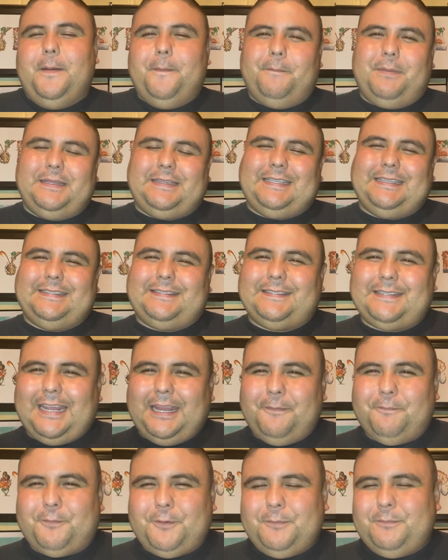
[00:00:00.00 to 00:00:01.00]
But the
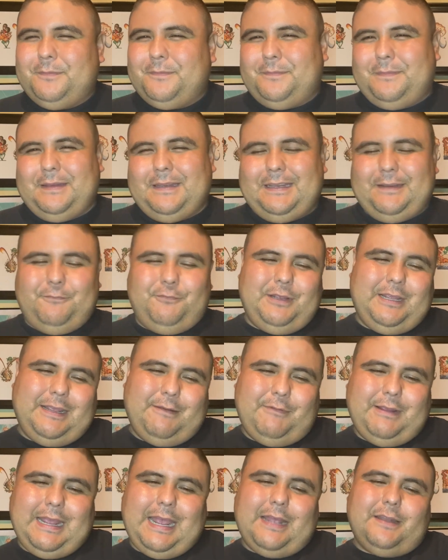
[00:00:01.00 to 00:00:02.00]
escape room,
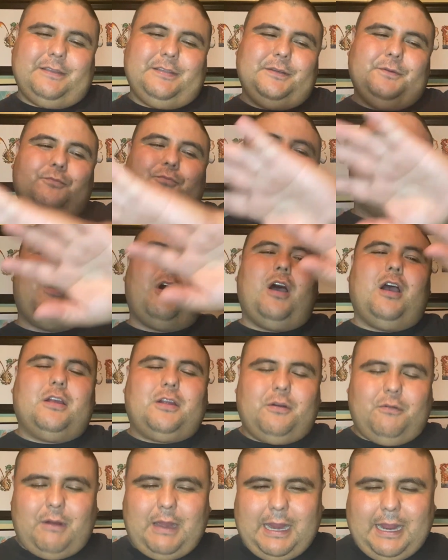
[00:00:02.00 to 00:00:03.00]
we had to walk
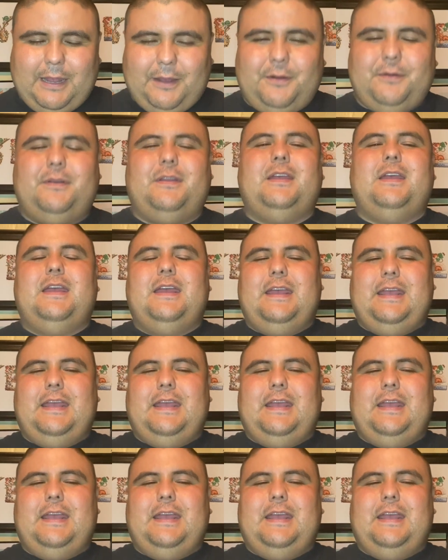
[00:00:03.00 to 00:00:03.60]
around,